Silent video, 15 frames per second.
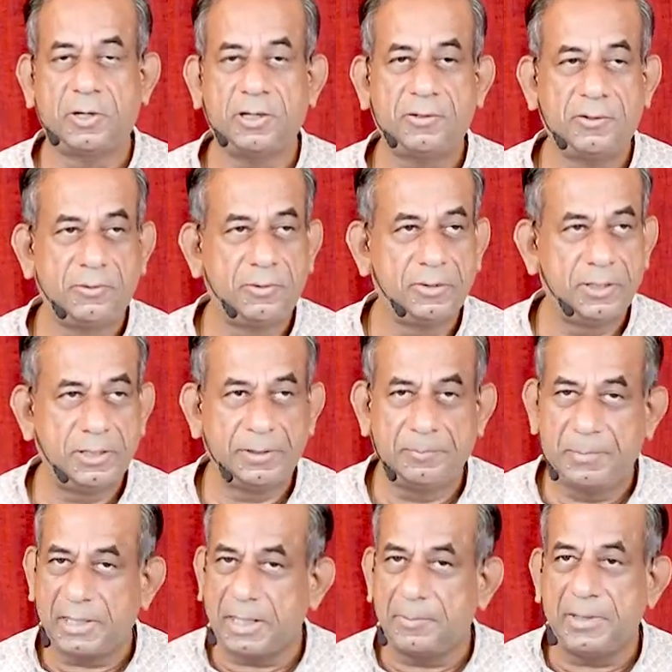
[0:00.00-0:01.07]
not
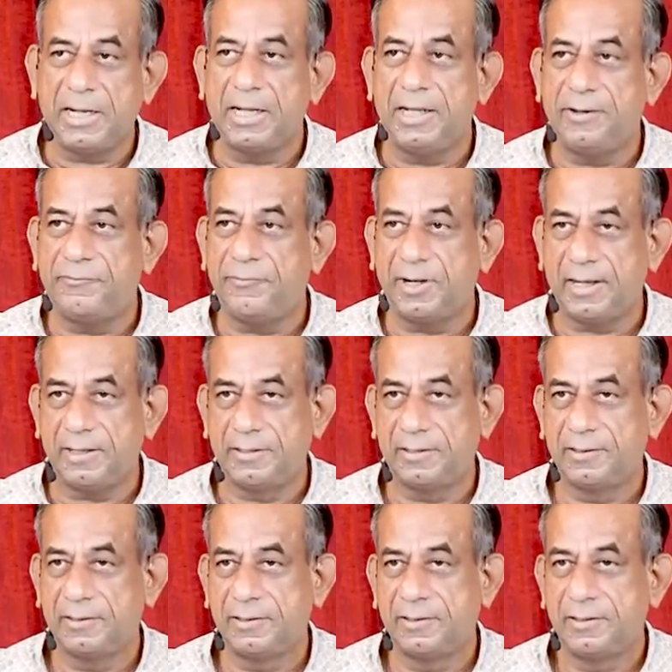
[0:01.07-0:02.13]
becoming
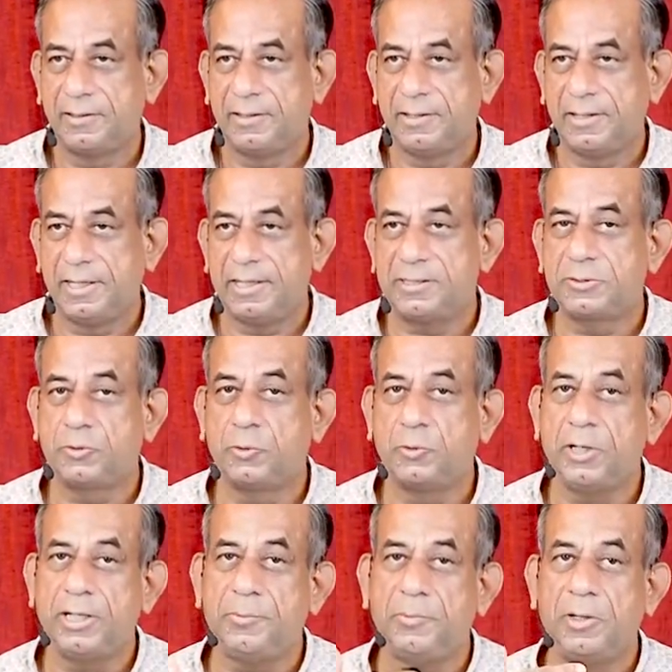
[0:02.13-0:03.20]
indifferent. It's
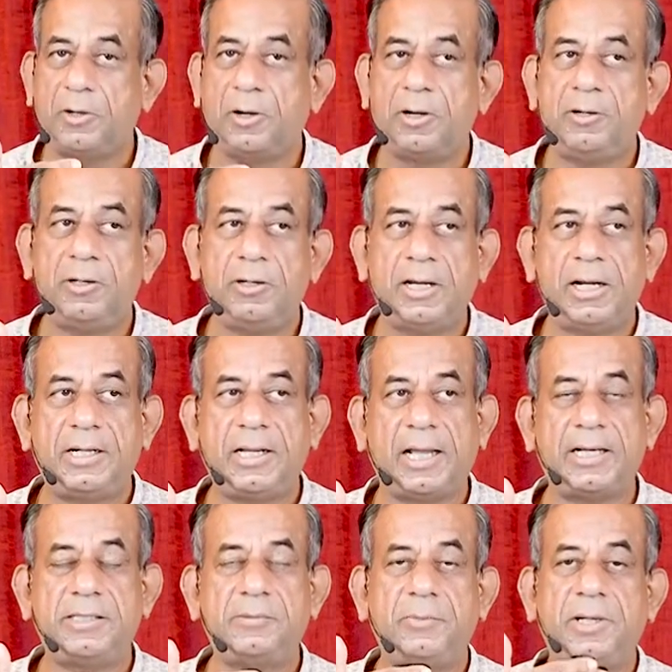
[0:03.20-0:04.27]
going beyond
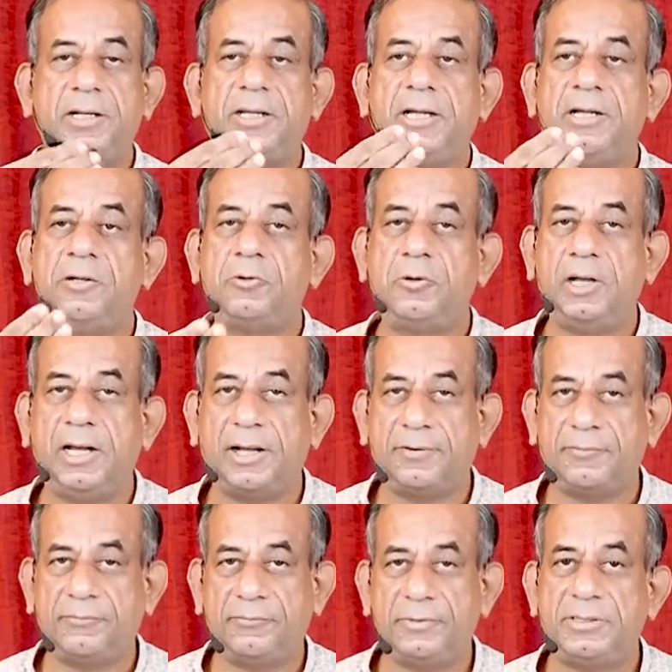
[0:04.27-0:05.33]
attachment into
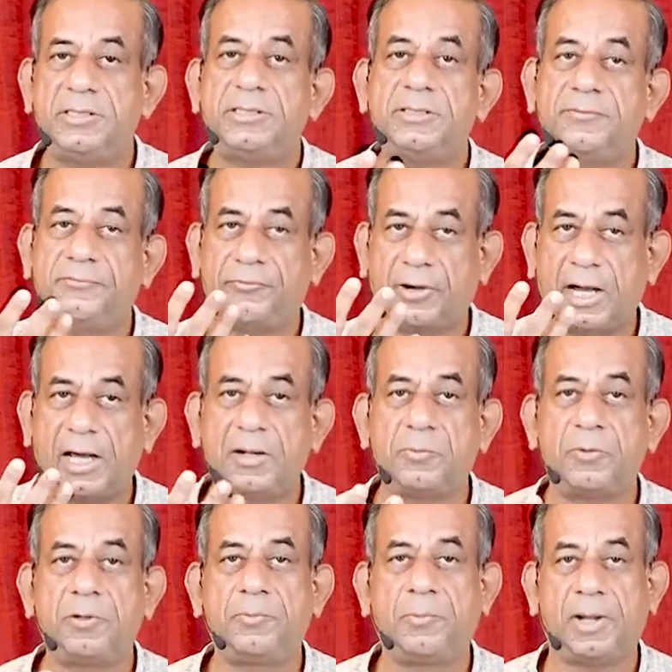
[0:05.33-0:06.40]
love, which is a far
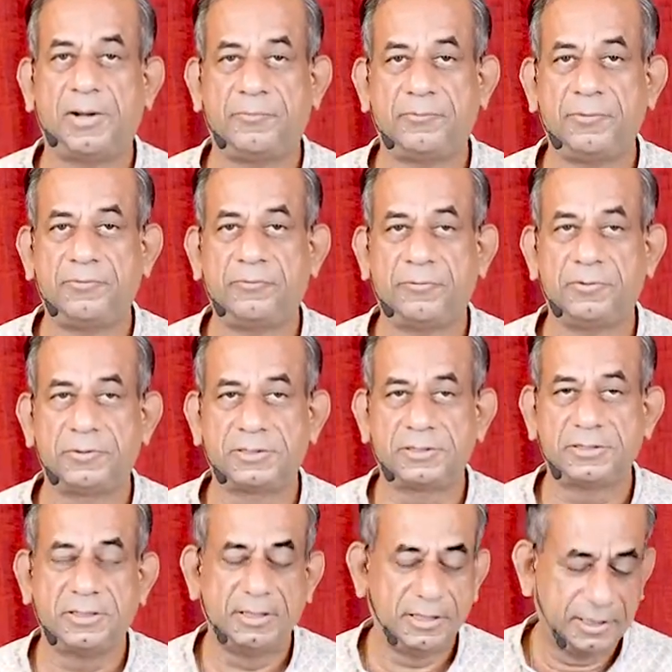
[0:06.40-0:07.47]
more powerful
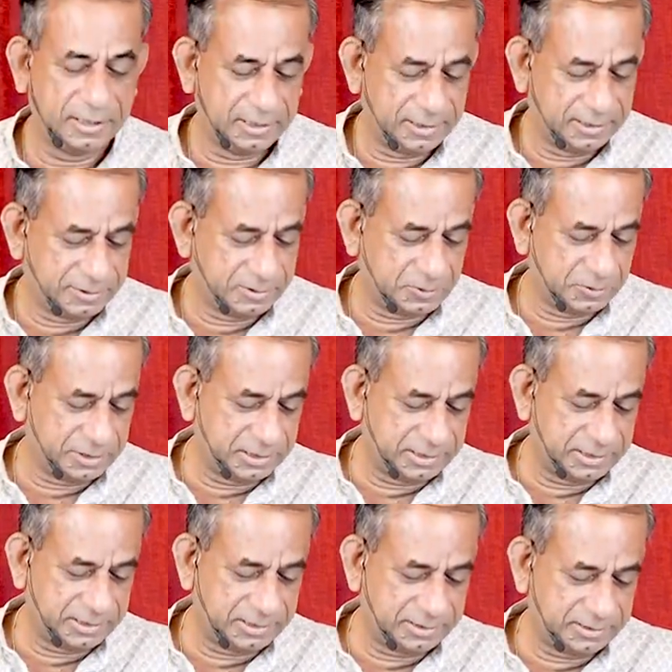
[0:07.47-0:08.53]
force. So,
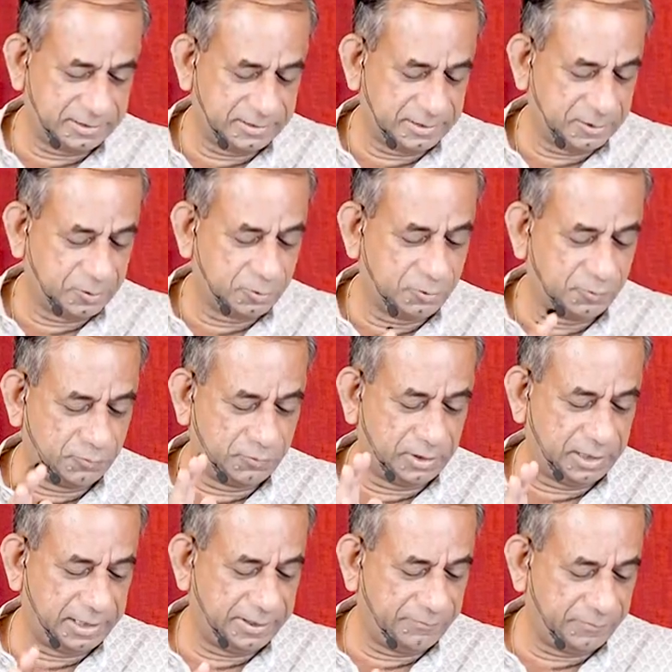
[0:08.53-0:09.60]
this is who
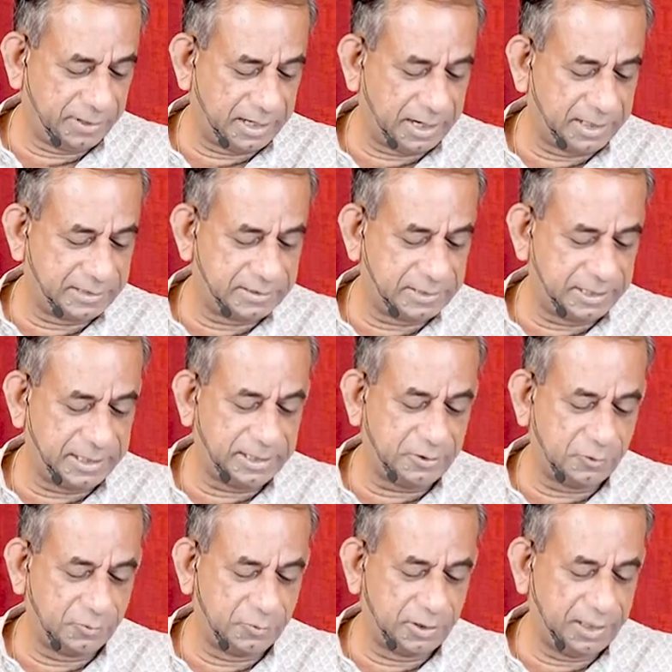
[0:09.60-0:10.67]
would live largely,
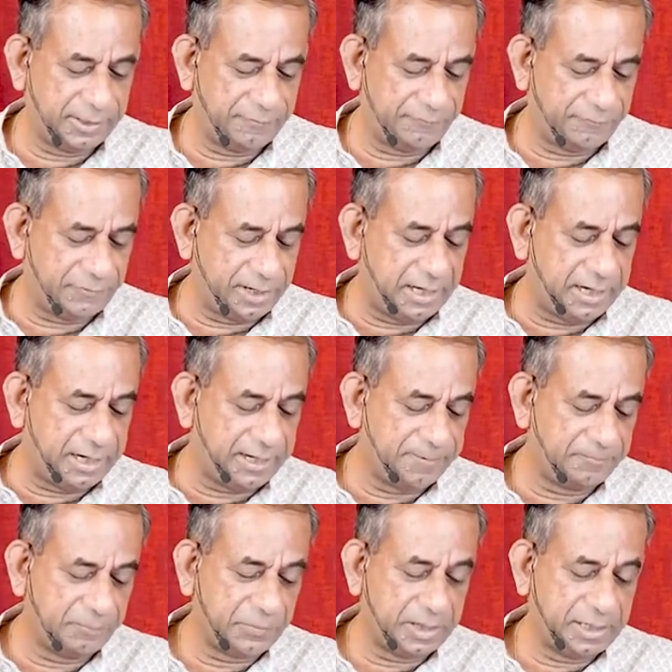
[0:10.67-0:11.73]
who would live
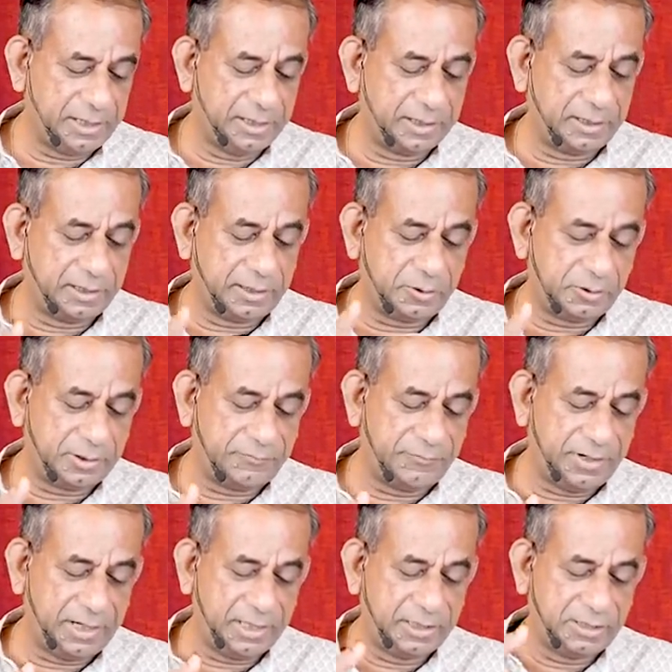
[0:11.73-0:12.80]
freely. Here to the
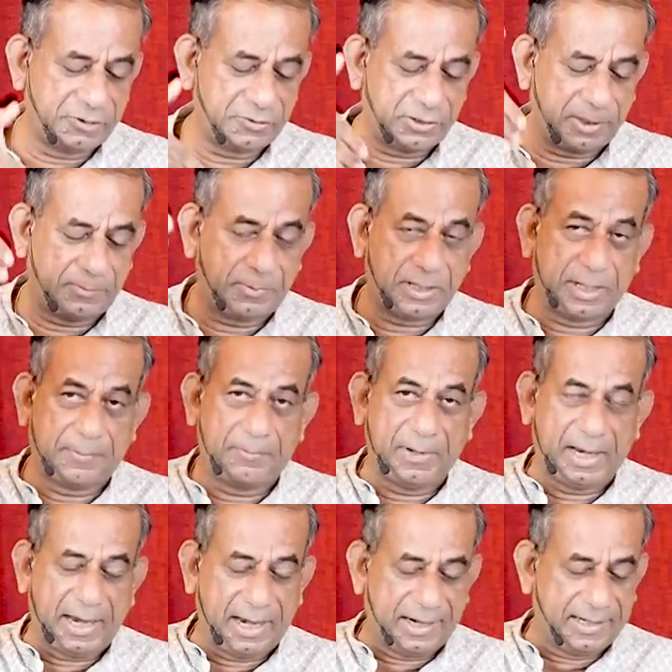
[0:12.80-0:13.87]
wind swept
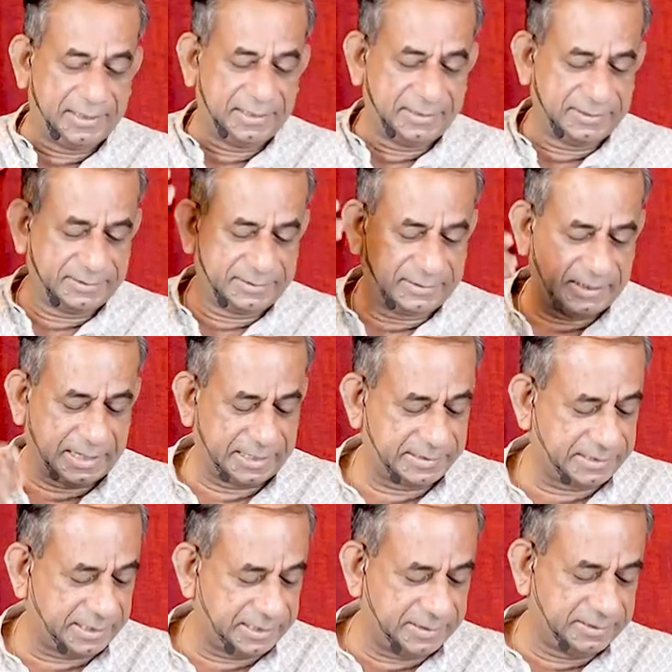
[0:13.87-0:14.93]
uplands
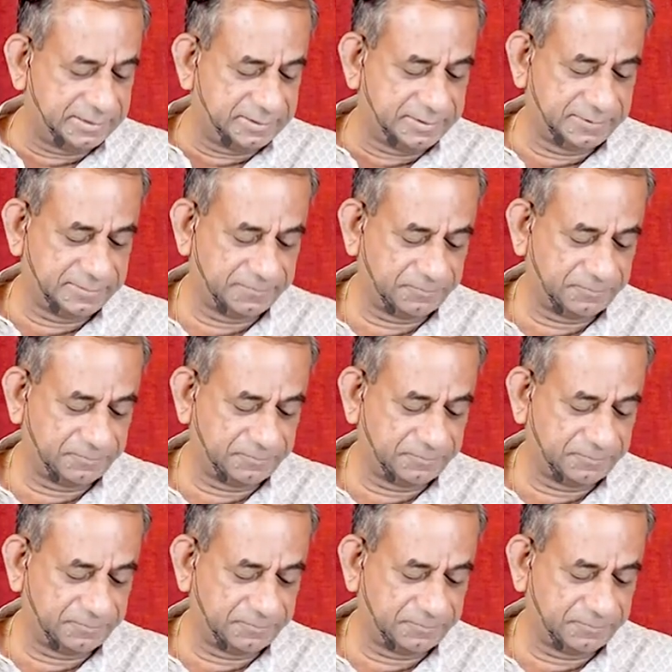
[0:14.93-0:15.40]
ascend.